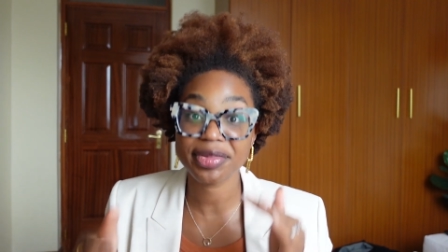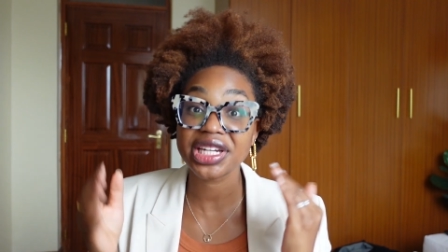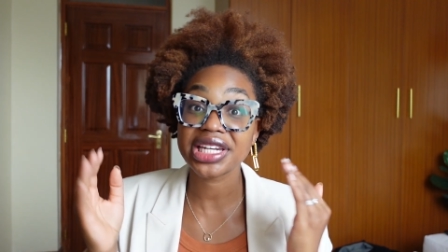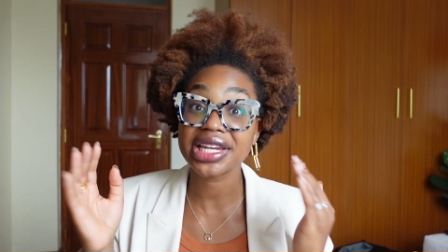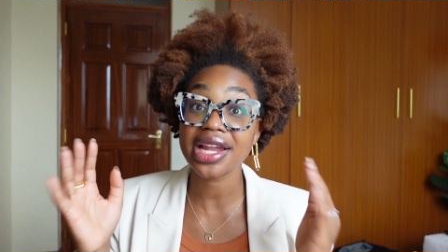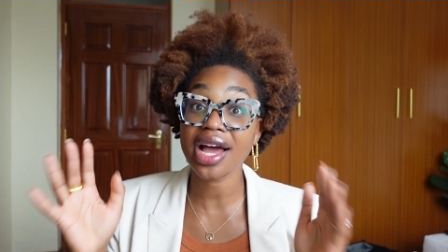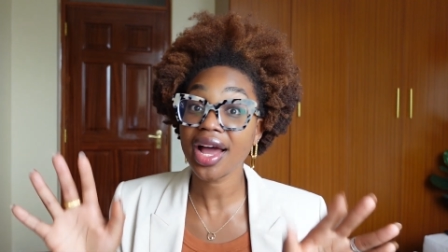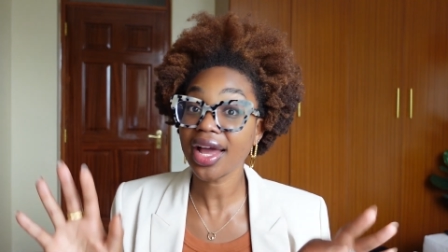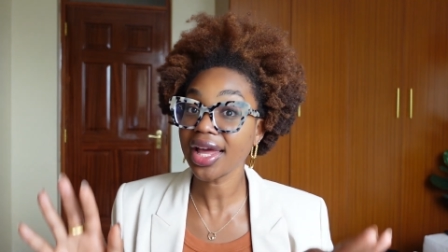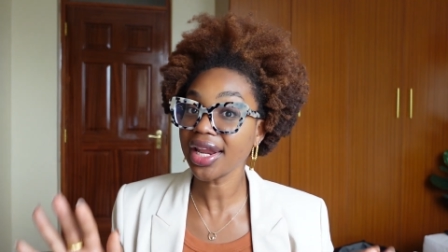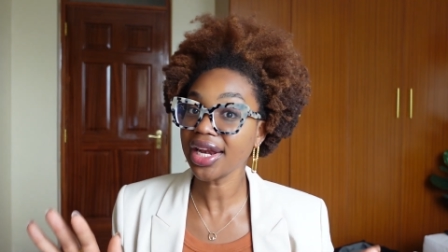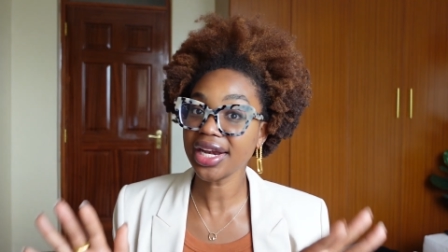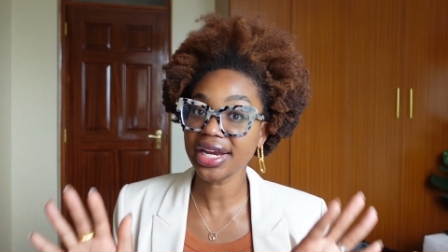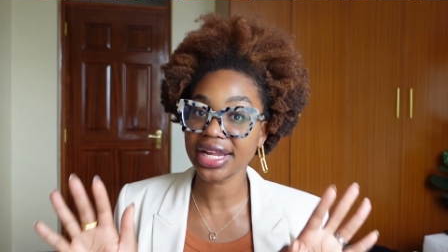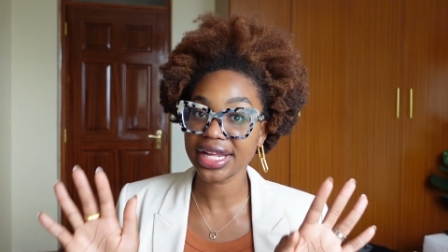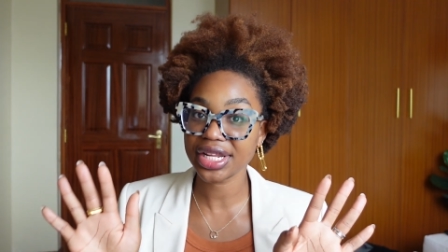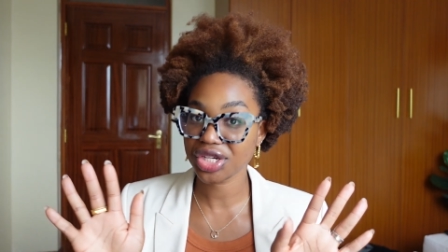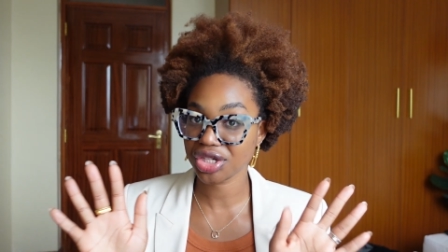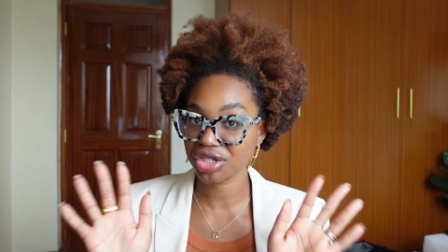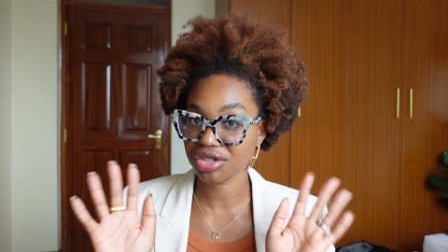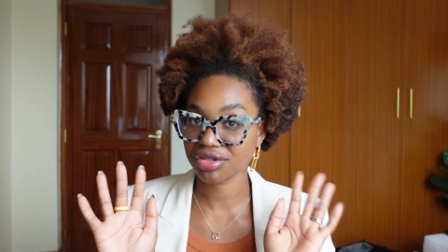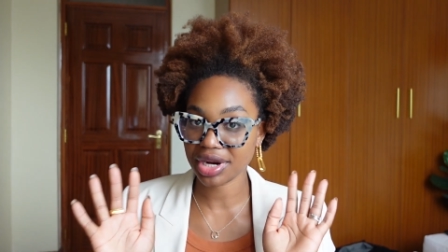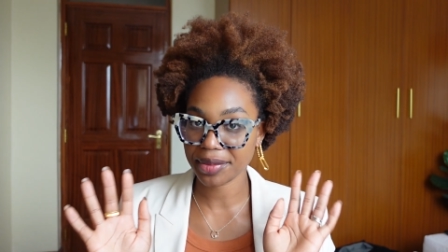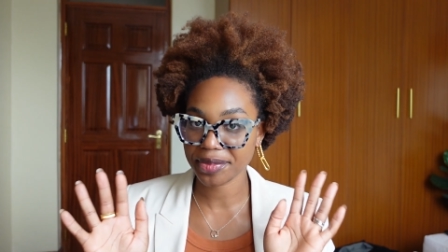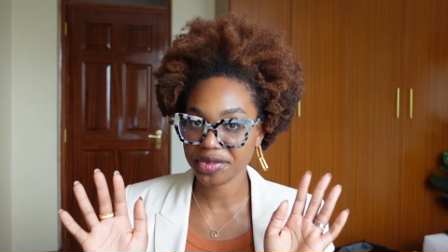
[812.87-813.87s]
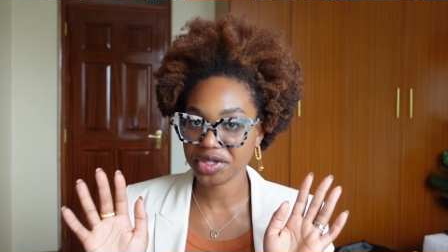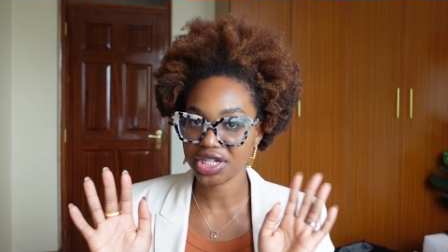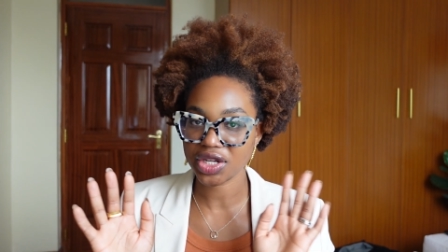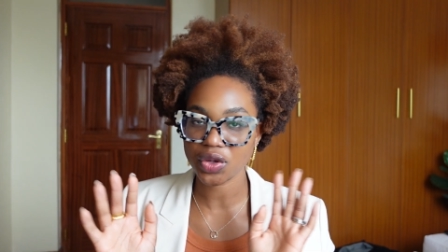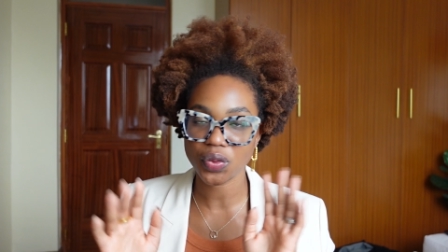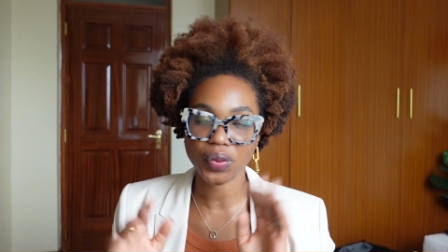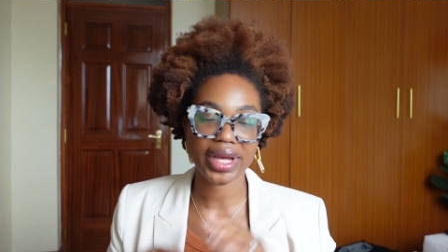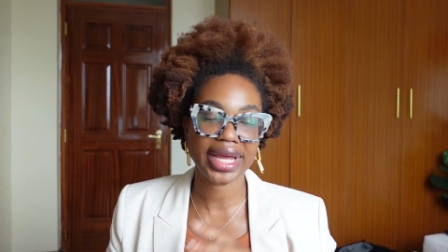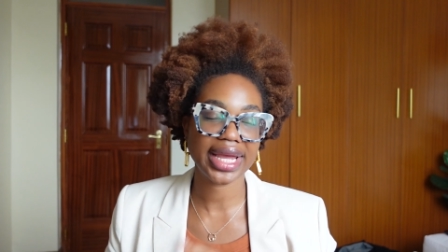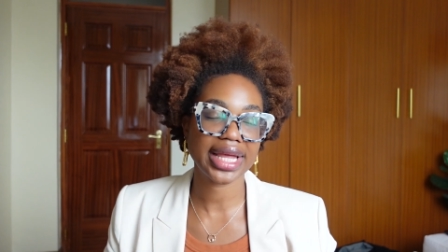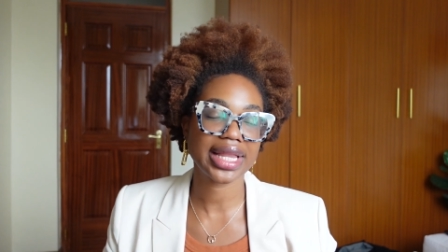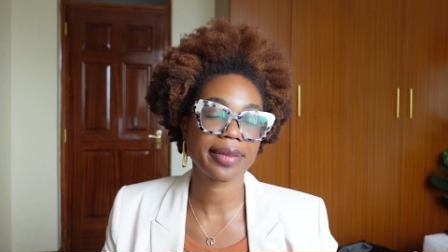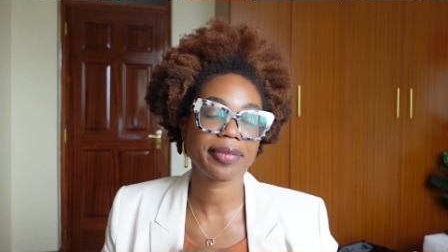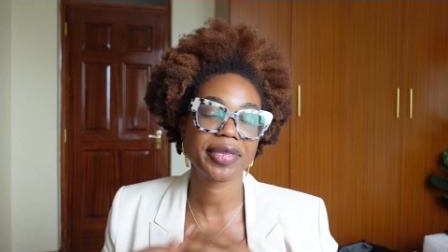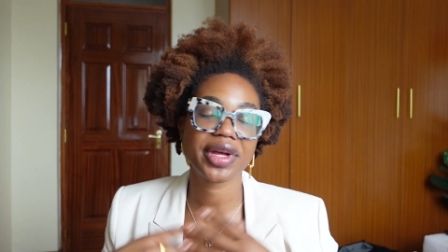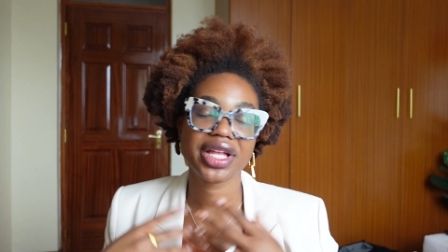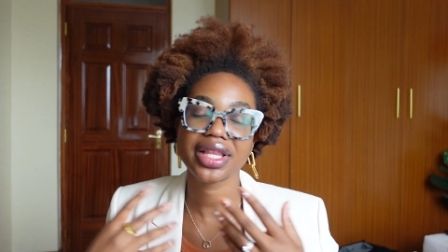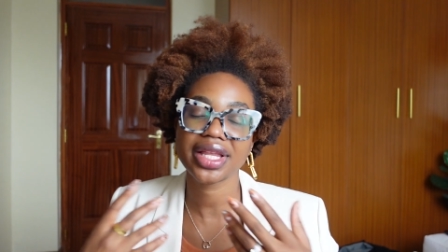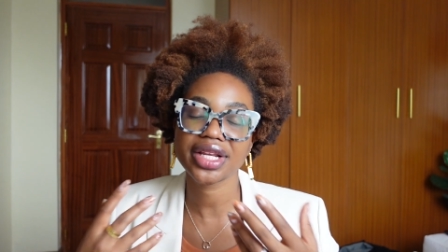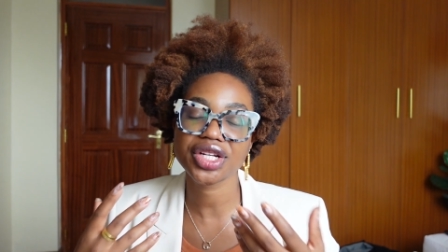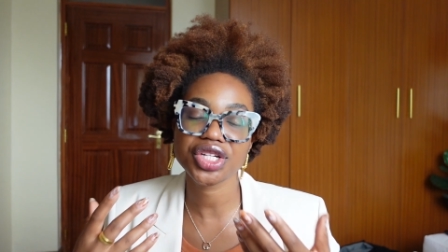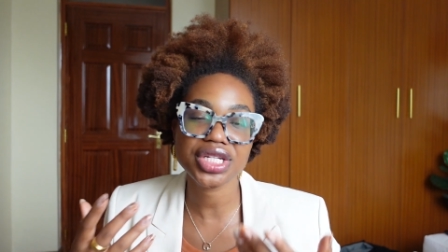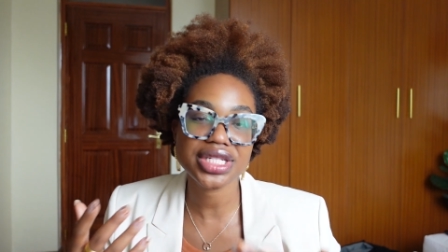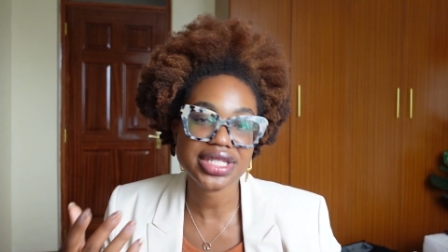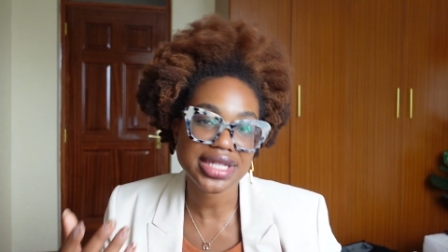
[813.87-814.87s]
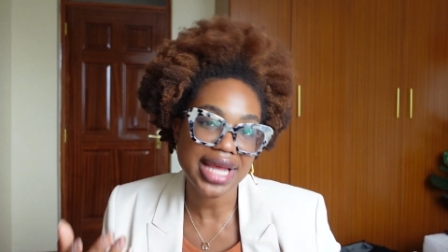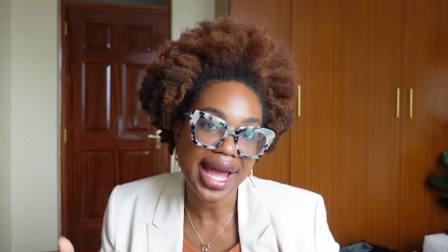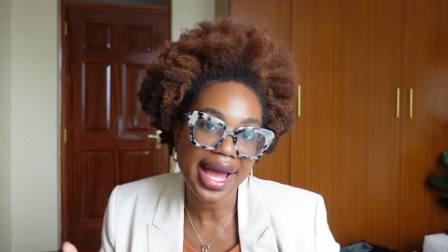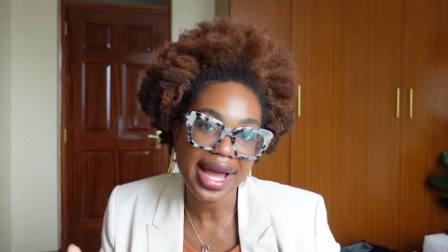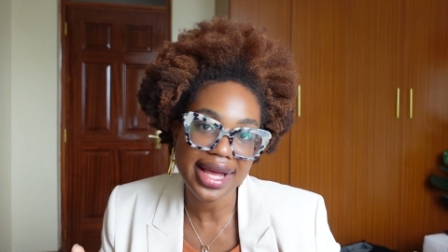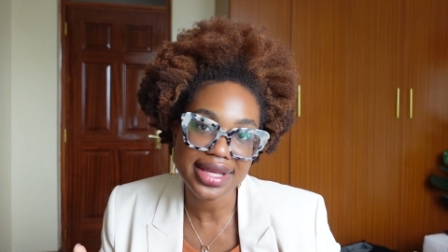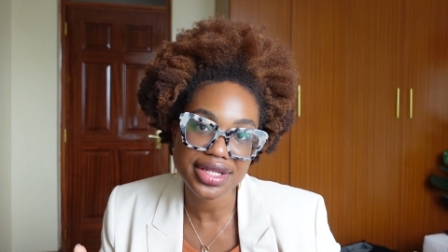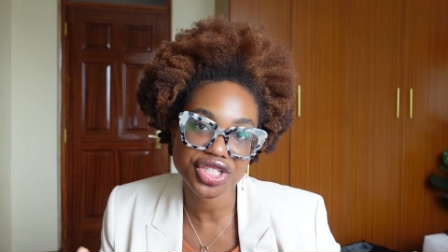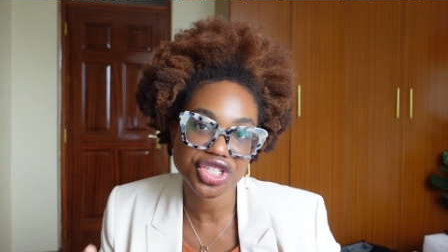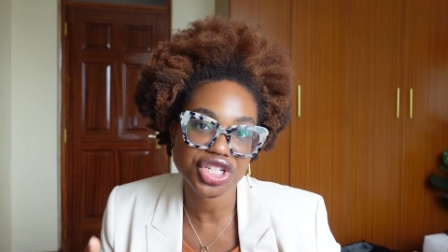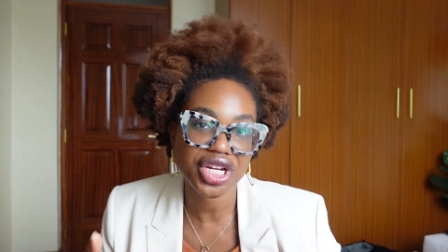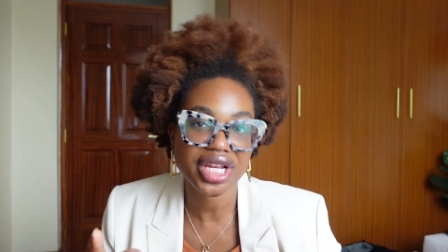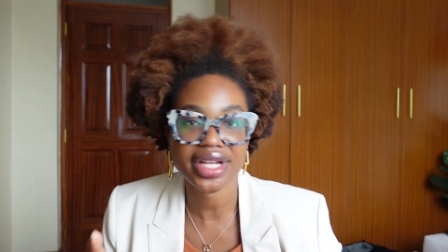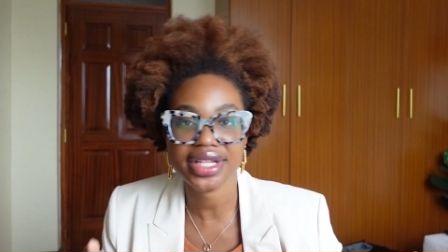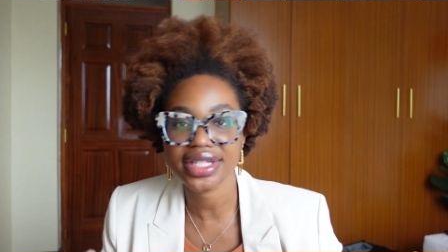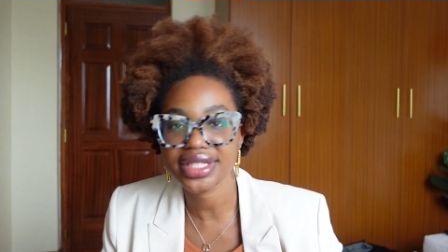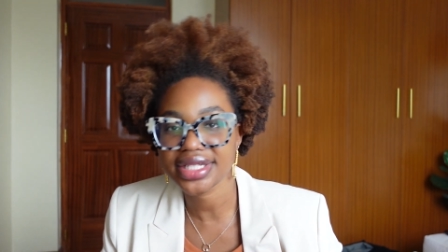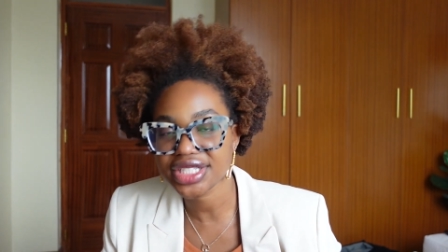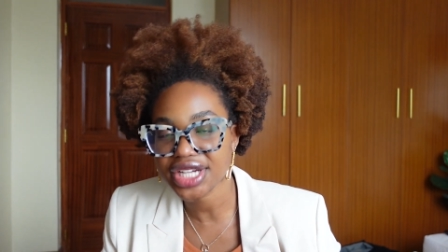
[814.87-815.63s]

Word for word: but not in an interrupting way, but like just asked, check,